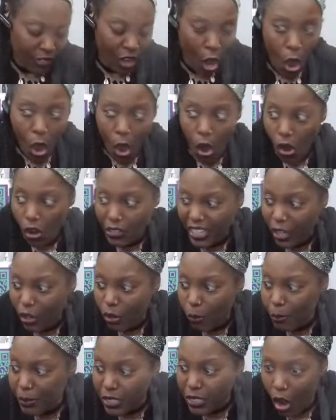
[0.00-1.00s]
Oh, they're
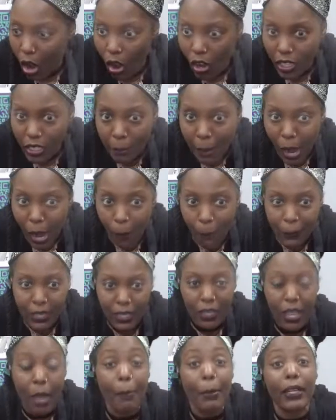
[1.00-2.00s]
gonna be talking about
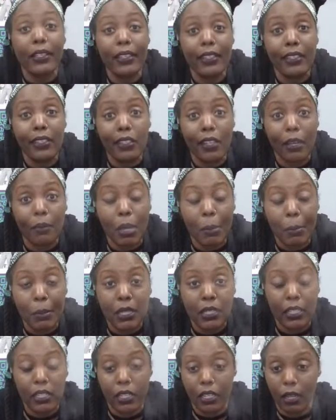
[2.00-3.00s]
me. I'm gonna clean it
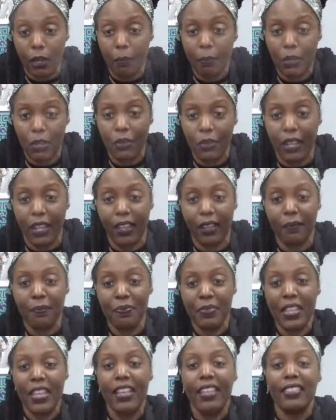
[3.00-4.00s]
up. Okay.
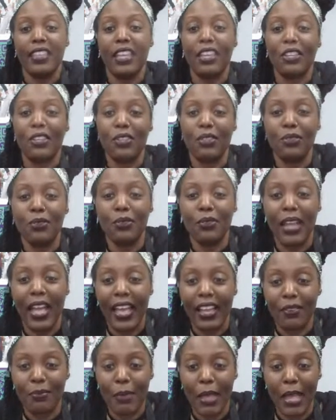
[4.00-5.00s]
Thank you
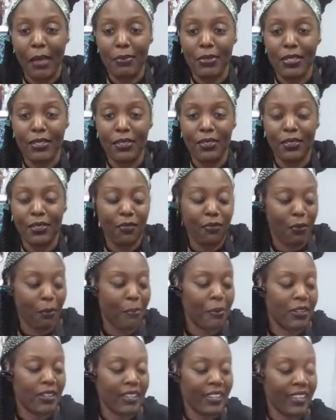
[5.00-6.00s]
absolutely for
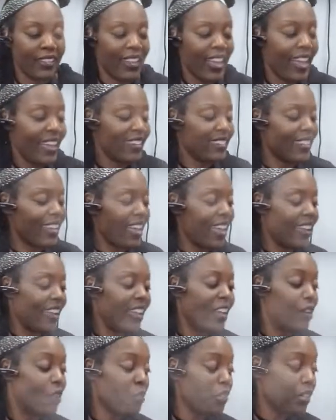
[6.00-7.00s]
putting in hashtag
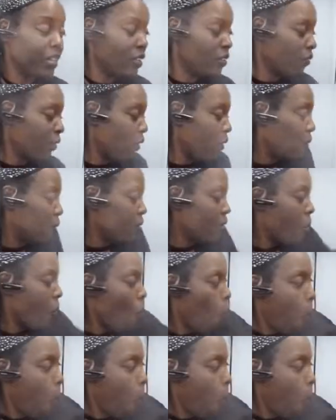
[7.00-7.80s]
health heroes.